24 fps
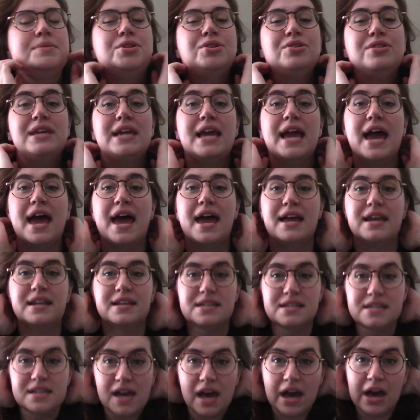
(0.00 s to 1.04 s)
to the
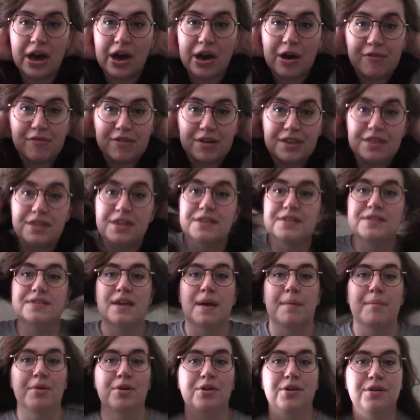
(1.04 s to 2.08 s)
end of the
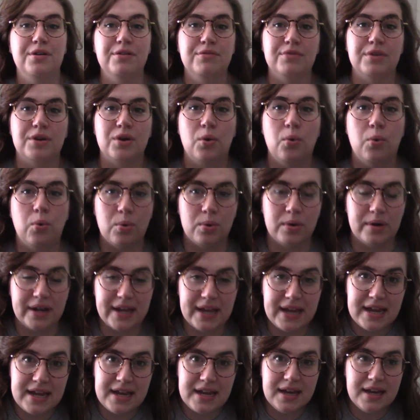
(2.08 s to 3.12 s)
summer
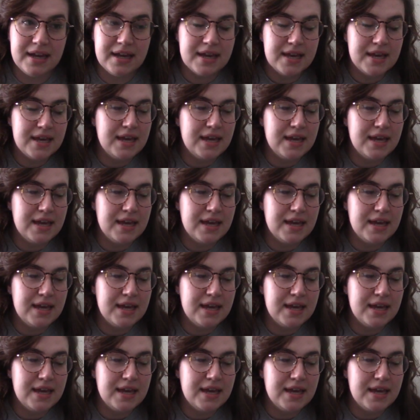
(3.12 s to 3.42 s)
recording.